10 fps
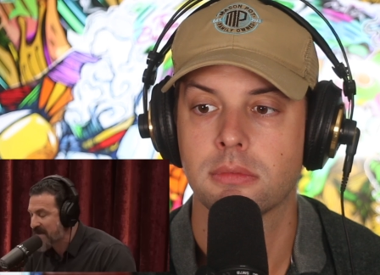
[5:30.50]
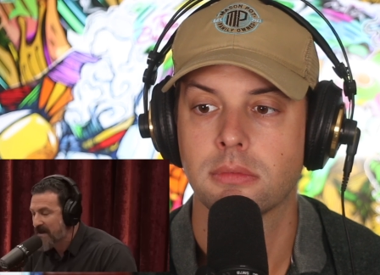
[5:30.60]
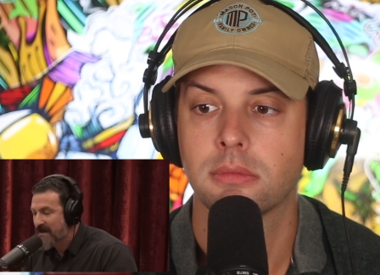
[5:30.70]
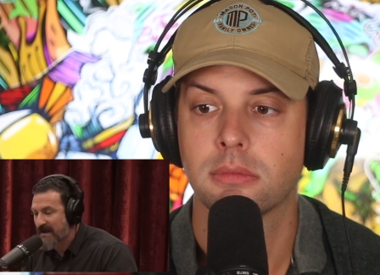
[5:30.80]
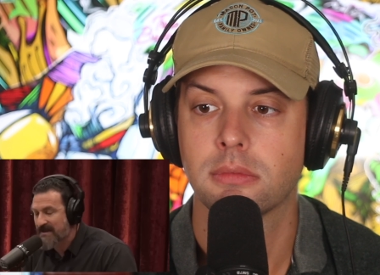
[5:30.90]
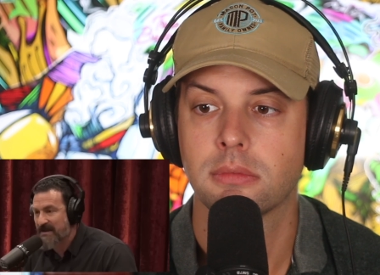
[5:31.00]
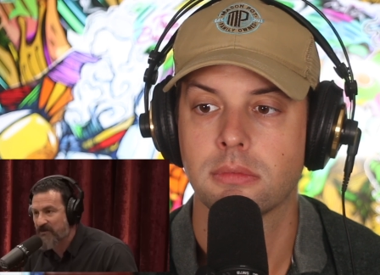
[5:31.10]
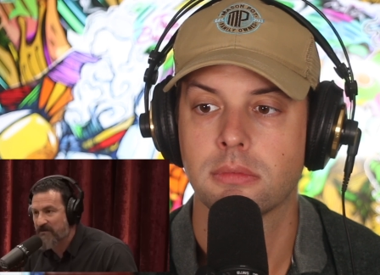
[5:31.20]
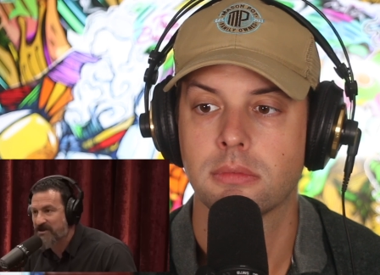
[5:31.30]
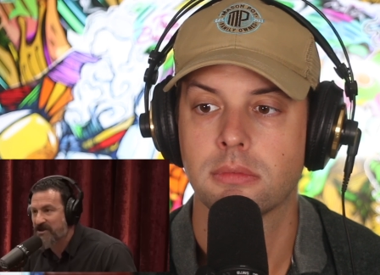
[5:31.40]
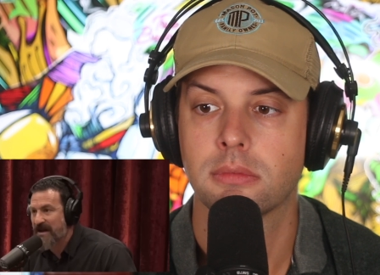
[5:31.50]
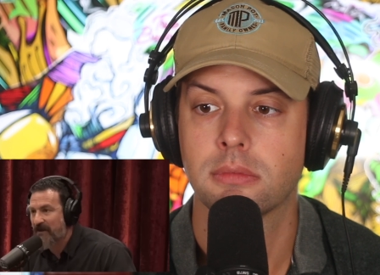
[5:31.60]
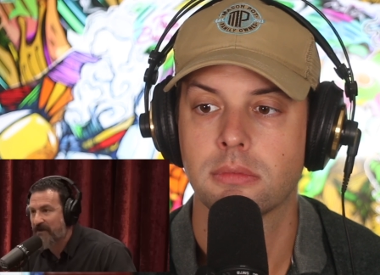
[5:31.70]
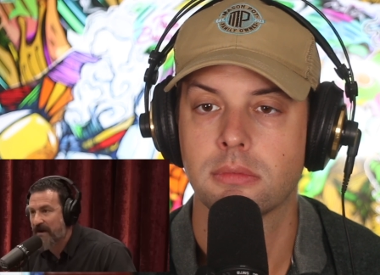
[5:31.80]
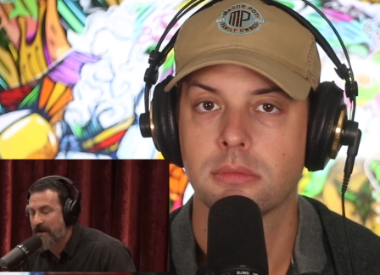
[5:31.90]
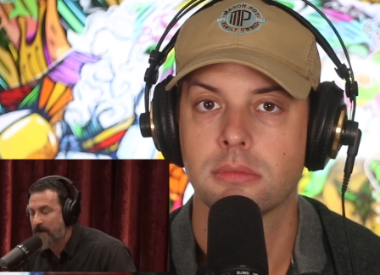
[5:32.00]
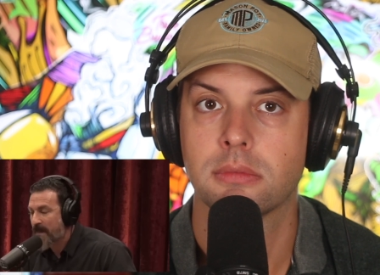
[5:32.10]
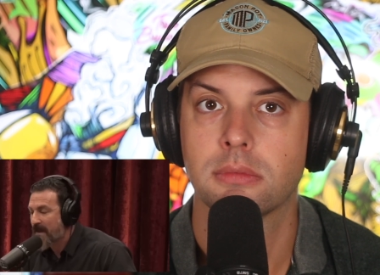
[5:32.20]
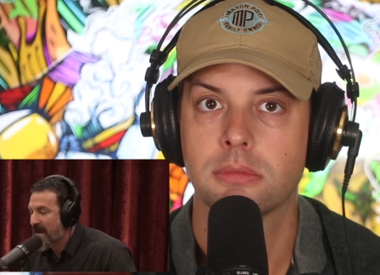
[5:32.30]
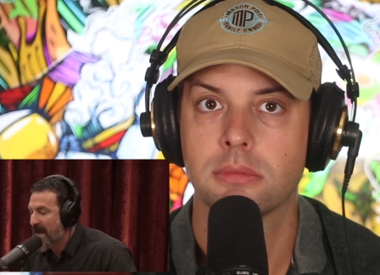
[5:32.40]
Speaker 1: yeah, yeah. got the information out there.
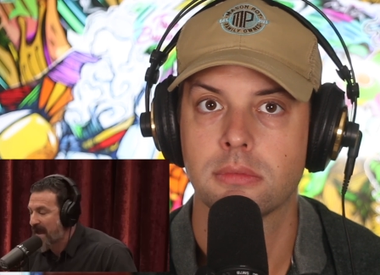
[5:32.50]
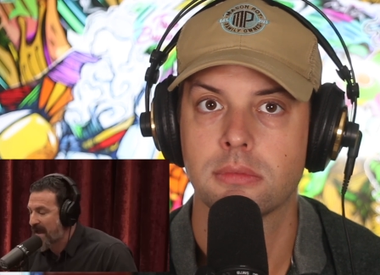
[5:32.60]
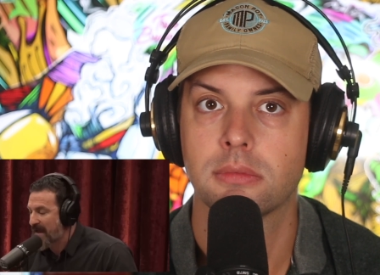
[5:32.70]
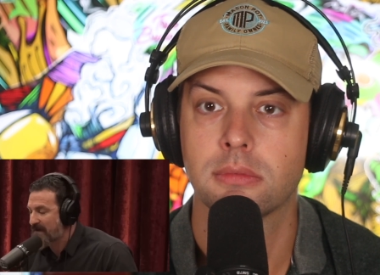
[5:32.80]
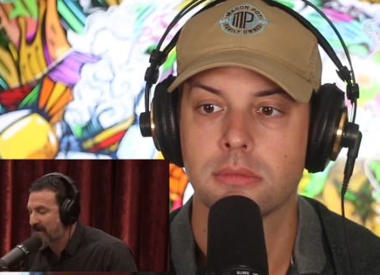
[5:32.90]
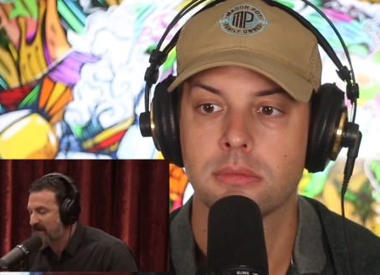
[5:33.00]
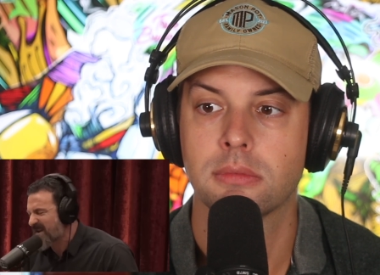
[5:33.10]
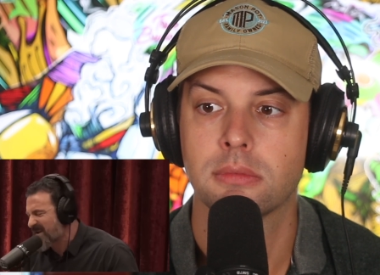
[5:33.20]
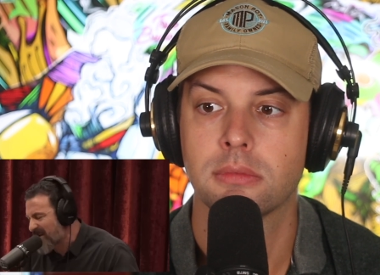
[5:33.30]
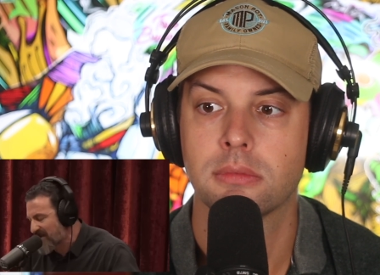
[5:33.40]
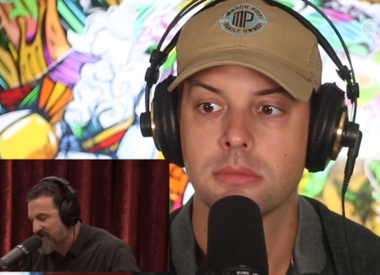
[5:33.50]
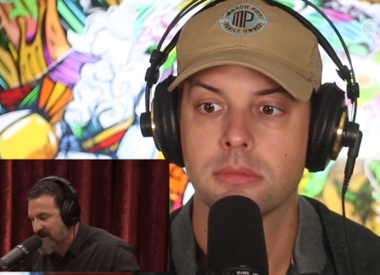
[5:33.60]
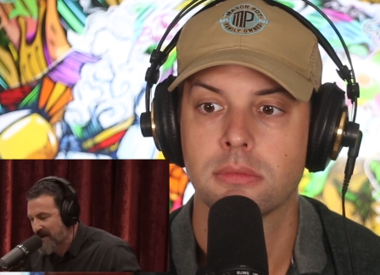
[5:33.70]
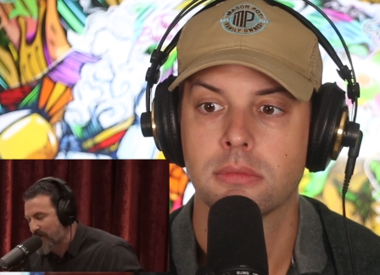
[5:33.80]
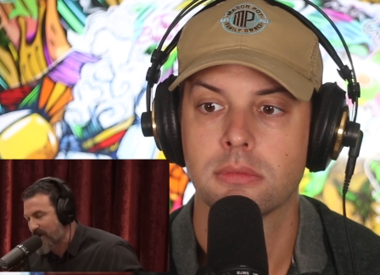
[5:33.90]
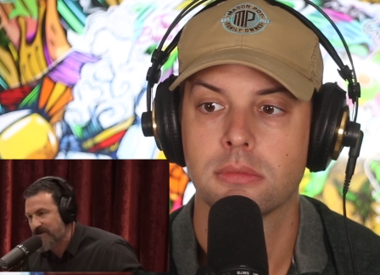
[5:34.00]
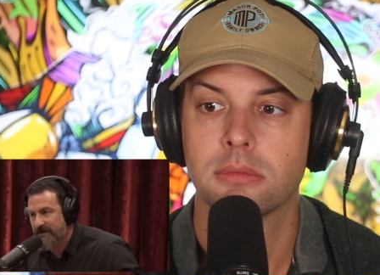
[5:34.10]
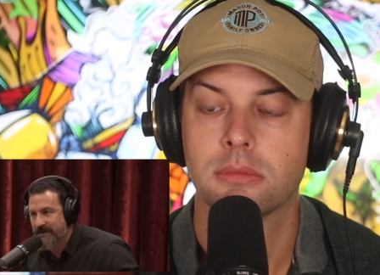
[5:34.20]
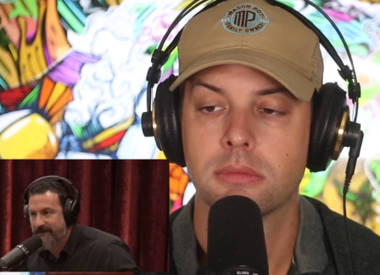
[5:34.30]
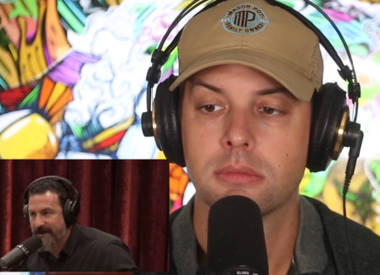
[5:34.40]
And then it all just kind of went
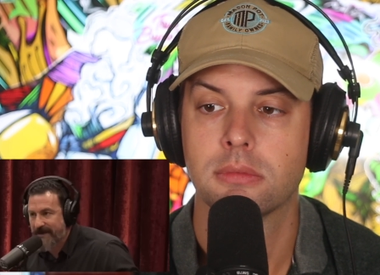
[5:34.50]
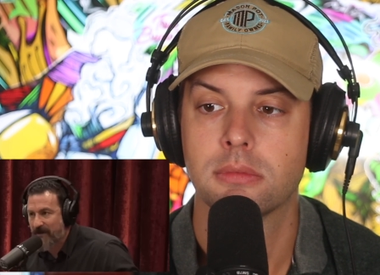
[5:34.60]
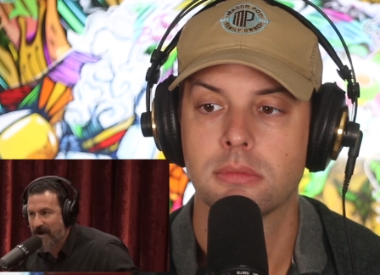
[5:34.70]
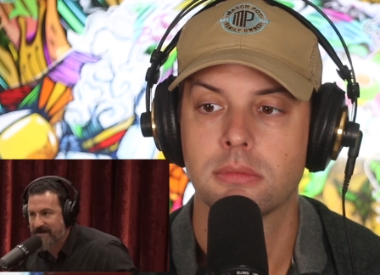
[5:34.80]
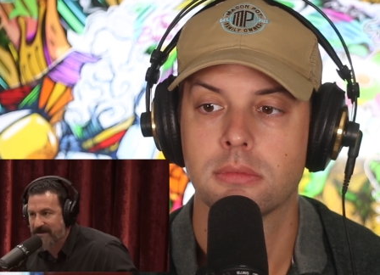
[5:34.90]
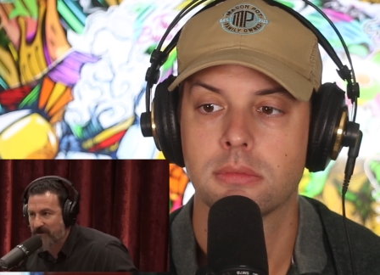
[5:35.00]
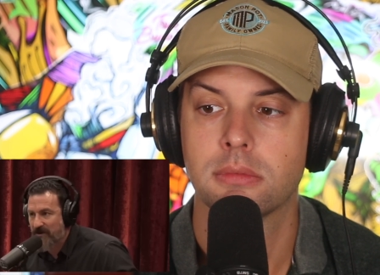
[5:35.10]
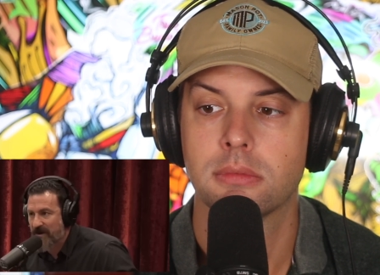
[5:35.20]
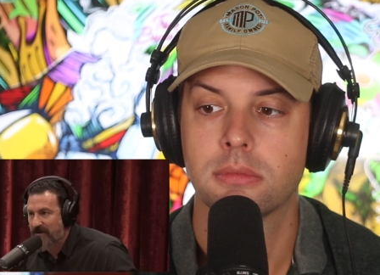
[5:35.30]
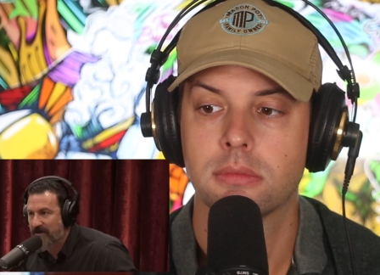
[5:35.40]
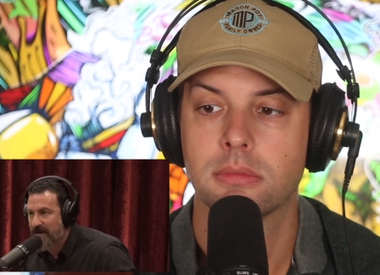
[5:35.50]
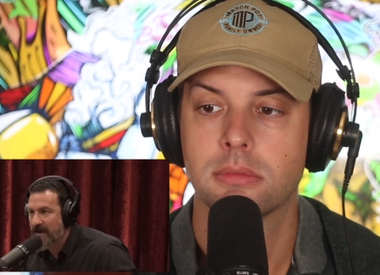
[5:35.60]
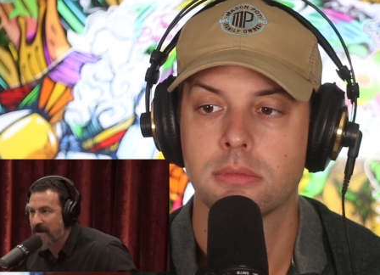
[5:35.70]
to a, like a quiet simmer or nothing.